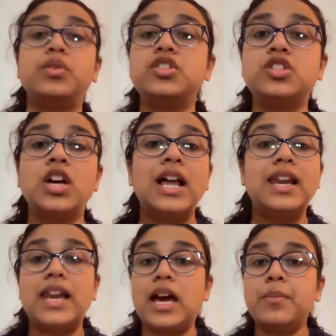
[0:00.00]
which
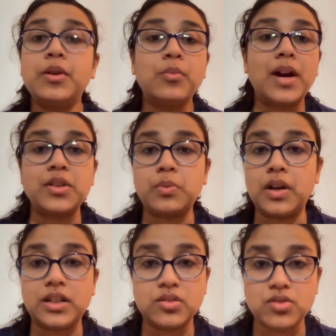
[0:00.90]
lab you might
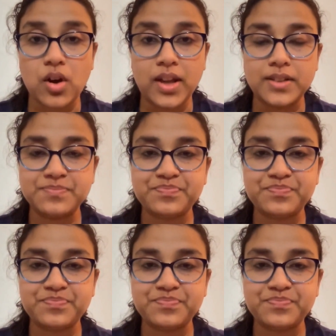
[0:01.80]
want to join.